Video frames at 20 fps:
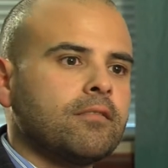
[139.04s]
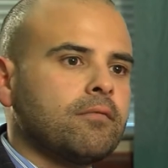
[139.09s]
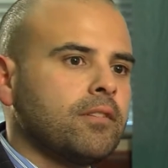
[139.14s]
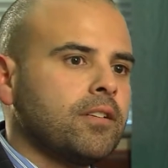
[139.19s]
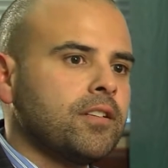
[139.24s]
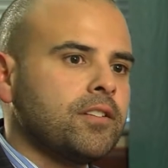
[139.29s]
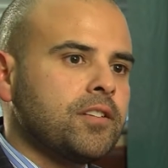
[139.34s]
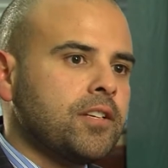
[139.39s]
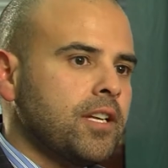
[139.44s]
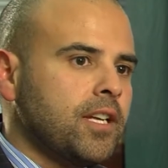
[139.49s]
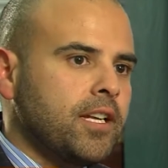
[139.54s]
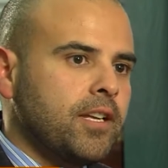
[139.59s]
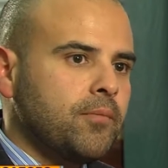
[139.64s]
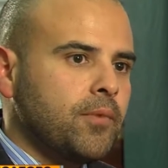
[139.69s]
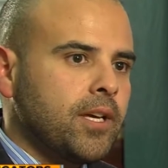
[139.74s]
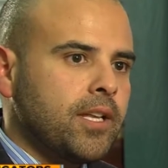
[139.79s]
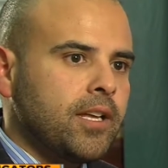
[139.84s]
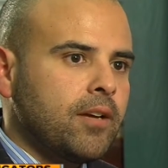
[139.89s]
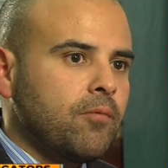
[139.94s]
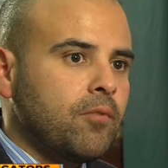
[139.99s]
their religion any
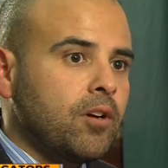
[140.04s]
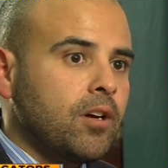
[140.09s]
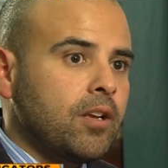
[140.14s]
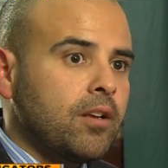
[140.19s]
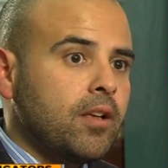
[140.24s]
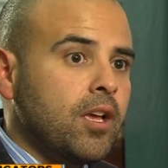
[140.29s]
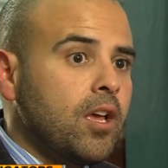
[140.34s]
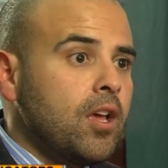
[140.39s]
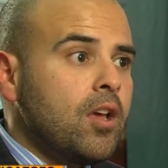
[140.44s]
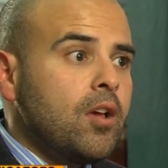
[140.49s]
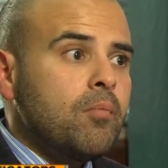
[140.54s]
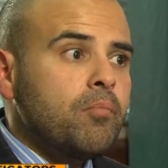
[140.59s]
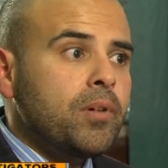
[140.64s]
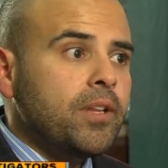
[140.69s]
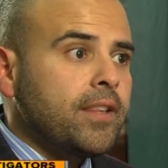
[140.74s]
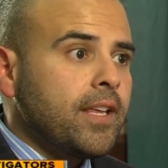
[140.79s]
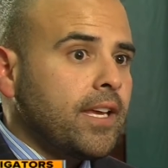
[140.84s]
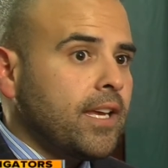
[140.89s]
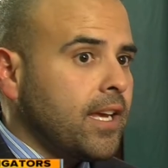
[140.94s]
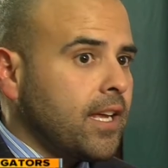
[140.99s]
way they want,
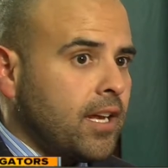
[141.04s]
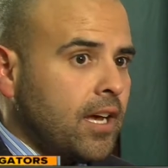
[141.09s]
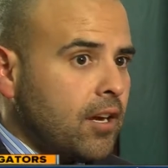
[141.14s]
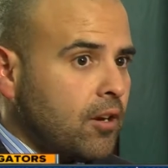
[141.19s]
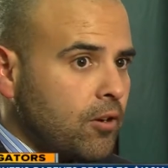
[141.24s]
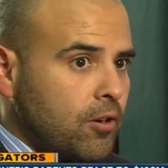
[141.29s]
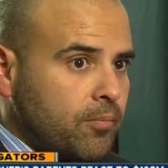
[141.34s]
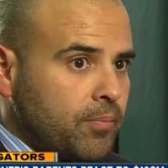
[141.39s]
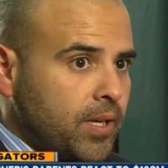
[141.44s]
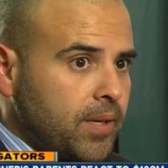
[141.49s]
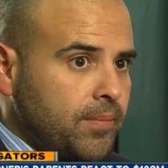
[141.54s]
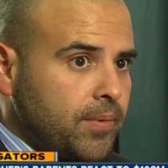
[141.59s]
but they cannot hurt